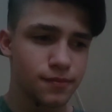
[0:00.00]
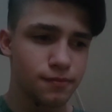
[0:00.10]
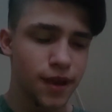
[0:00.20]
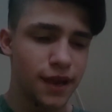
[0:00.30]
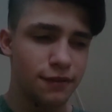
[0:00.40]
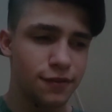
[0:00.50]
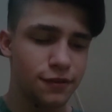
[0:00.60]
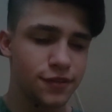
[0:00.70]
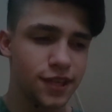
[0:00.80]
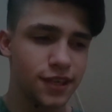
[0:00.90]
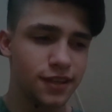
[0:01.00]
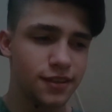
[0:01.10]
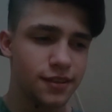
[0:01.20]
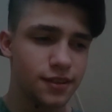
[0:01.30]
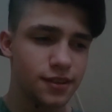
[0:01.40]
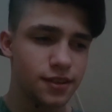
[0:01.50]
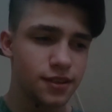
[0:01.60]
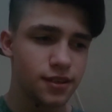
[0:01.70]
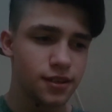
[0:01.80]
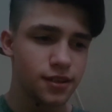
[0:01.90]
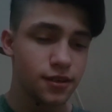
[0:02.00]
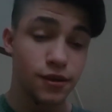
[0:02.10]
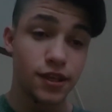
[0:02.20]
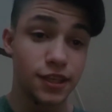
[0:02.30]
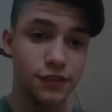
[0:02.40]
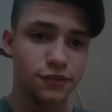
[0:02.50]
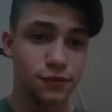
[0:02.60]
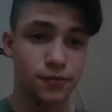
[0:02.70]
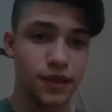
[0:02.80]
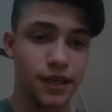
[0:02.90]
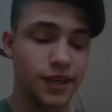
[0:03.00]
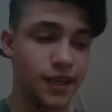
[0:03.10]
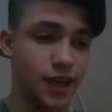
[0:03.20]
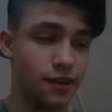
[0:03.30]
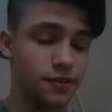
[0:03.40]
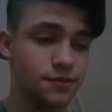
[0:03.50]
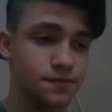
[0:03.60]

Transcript: May 15th, at least for me anyhow,